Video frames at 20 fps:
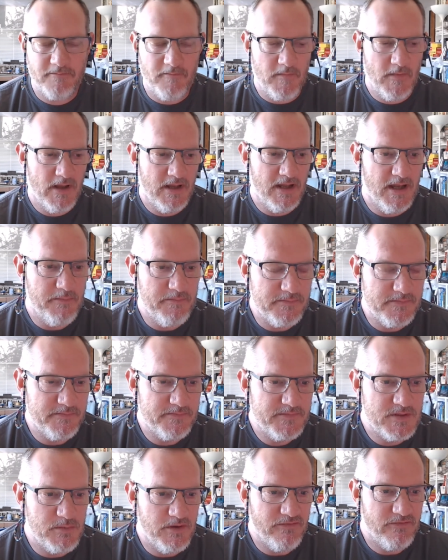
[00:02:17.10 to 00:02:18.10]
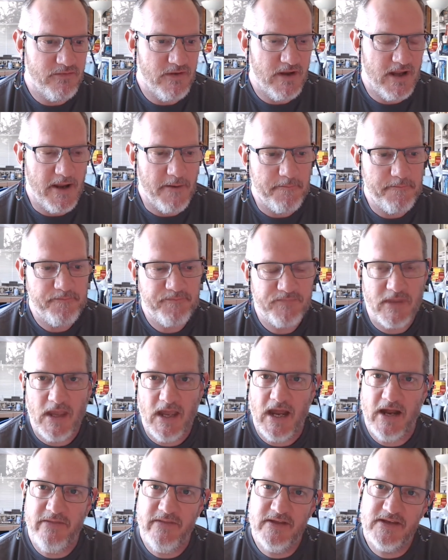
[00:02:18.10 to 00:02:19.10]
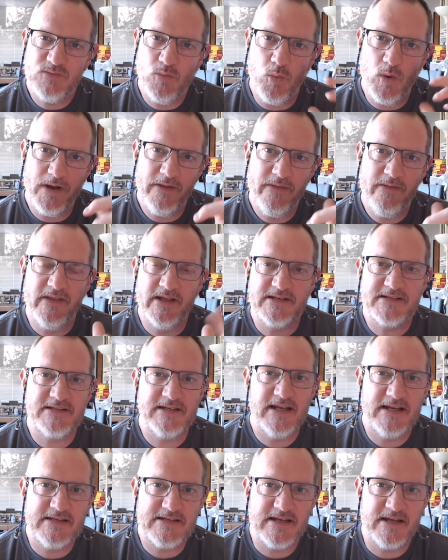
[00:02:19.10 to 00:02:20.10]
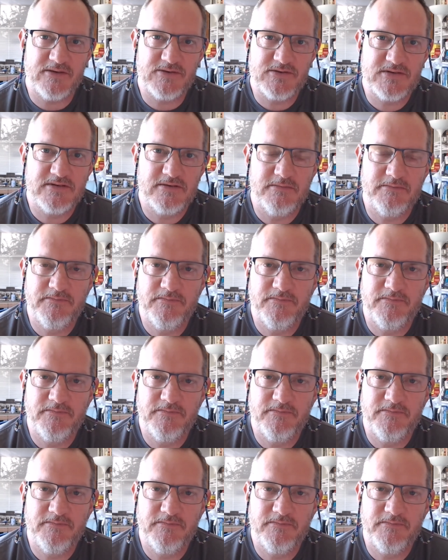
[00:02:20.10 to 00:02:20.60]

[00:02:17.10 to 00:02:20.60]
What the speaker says: to be fair. And there's one that stands out.